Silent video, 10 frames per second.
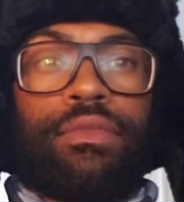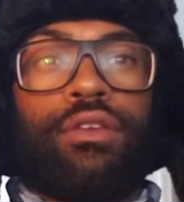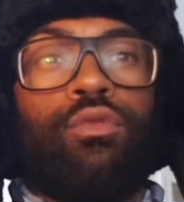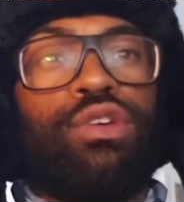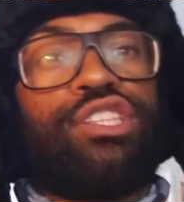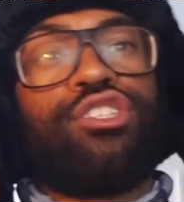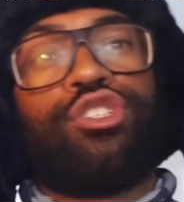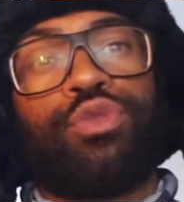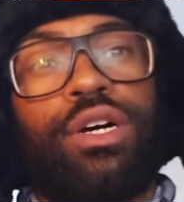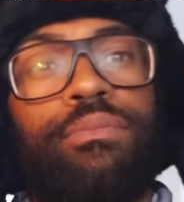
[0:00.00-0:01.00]
with
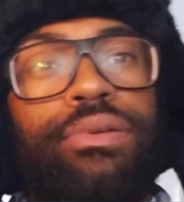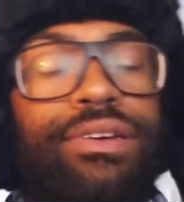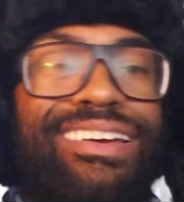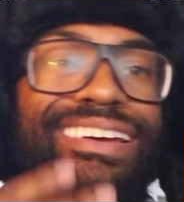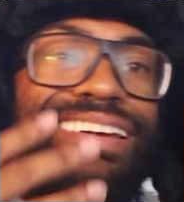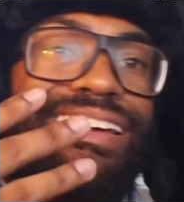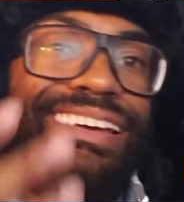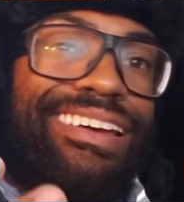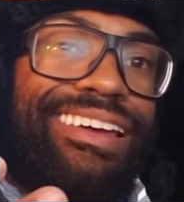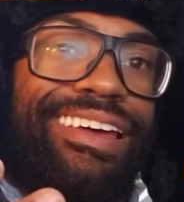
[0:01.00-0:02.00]
Trump
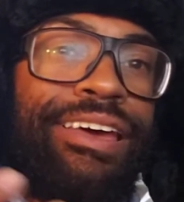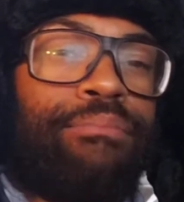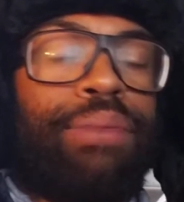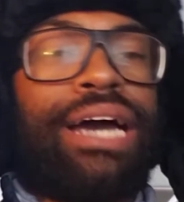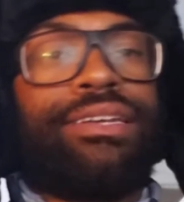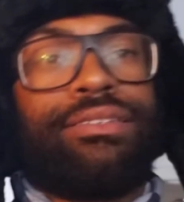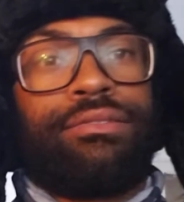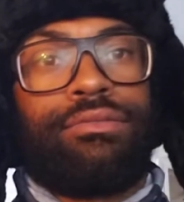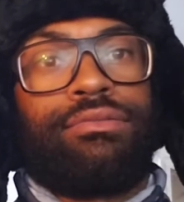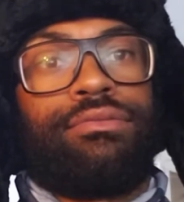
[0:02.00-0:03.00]
and Biden,
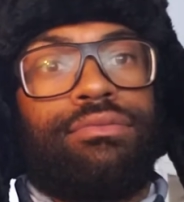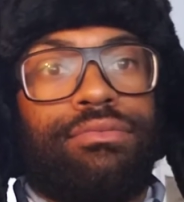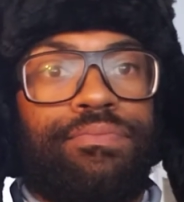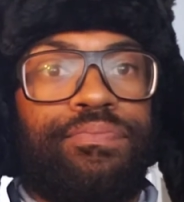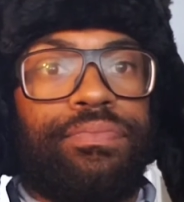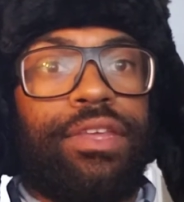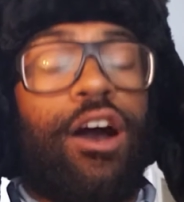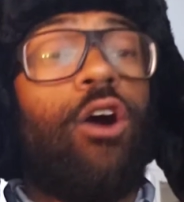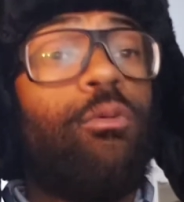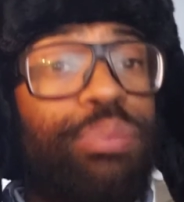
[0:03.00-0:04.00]

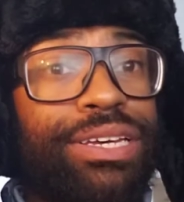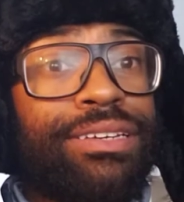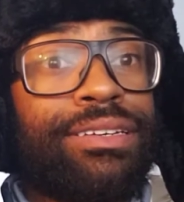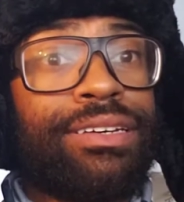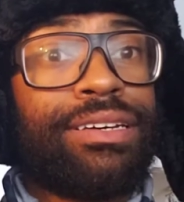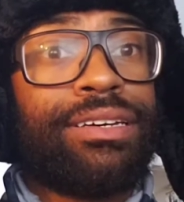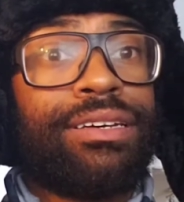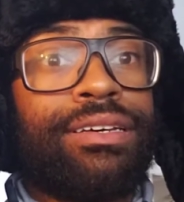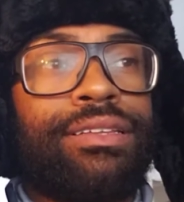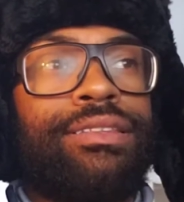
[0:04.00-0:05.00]
hoping
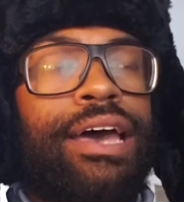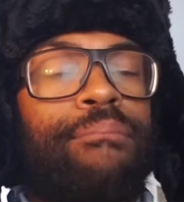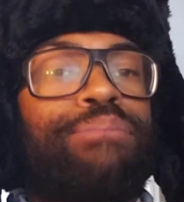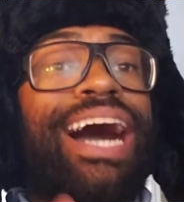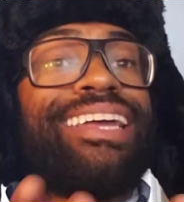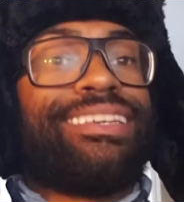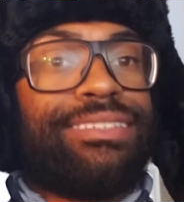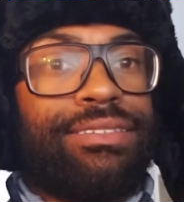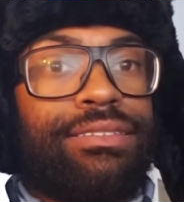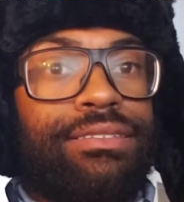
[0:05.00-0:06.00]
that
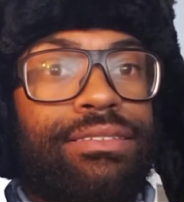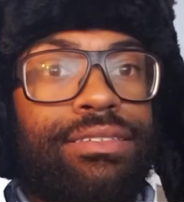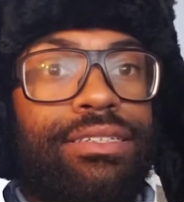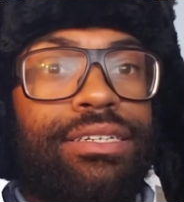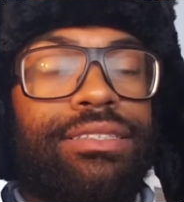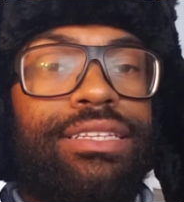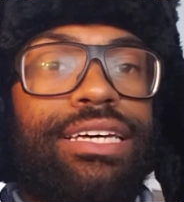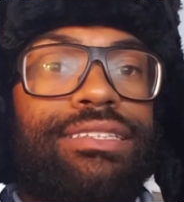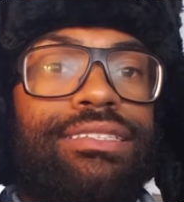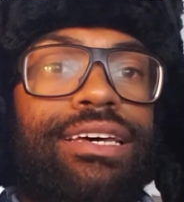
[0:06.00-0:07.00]
Biden could
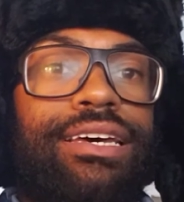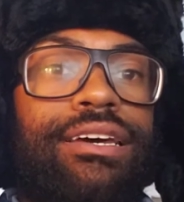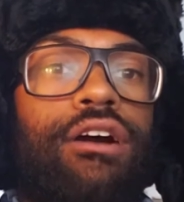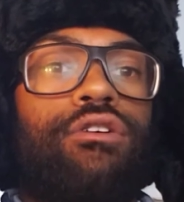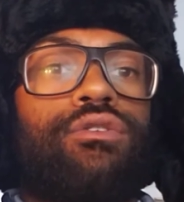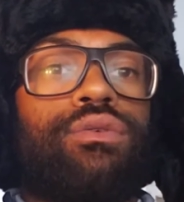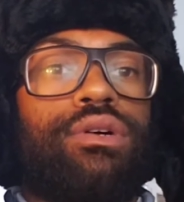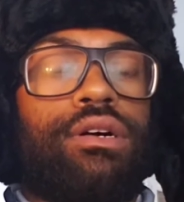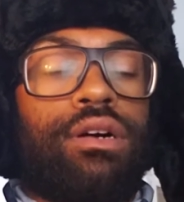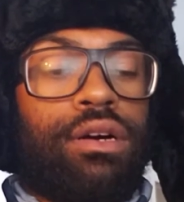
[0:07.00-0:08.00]
then say, oh,
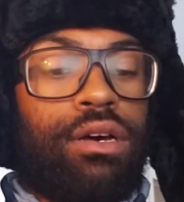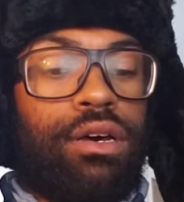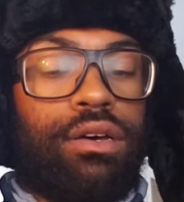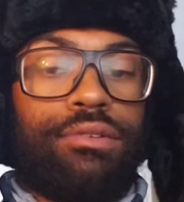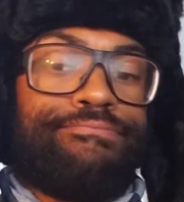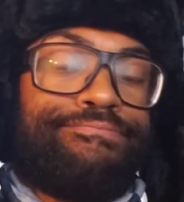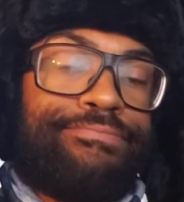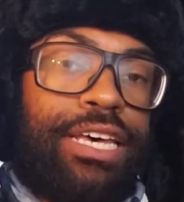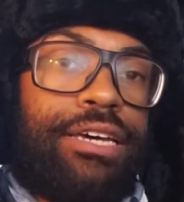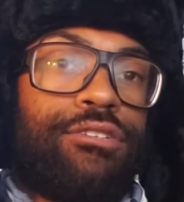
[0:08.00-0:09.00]

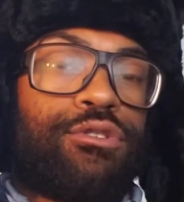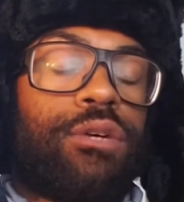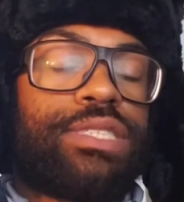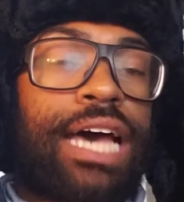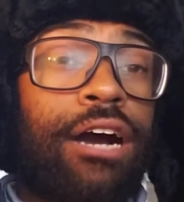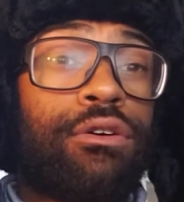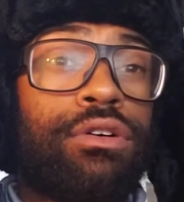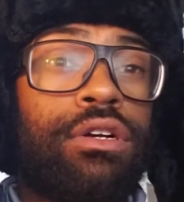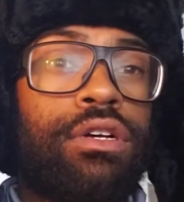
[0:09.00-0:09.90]
hey, Trump's out,